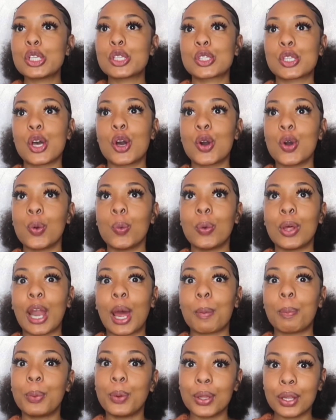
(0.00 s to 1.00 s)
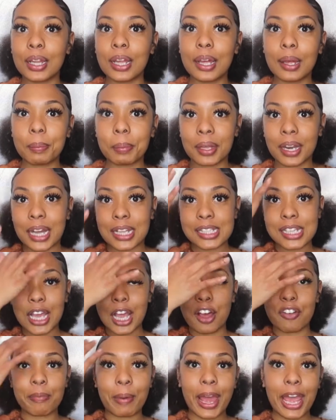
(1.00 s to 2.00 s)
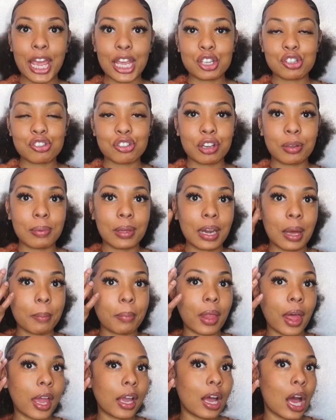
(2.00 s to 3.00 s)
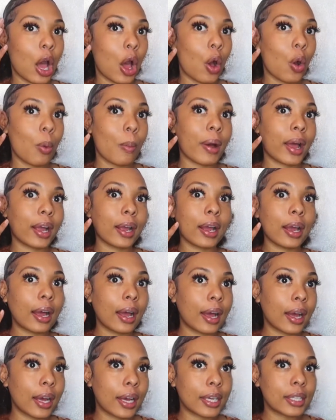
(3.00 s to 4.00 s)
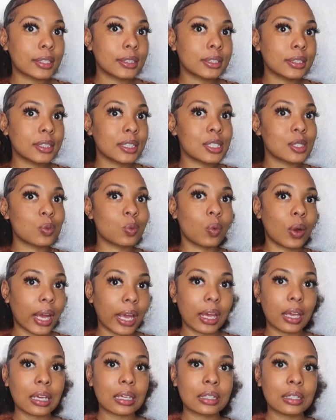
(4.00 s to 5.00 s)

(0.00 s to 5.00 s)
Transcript: So when I pull up and I take off my edge strip and I'm like, oh my gosh, it's white.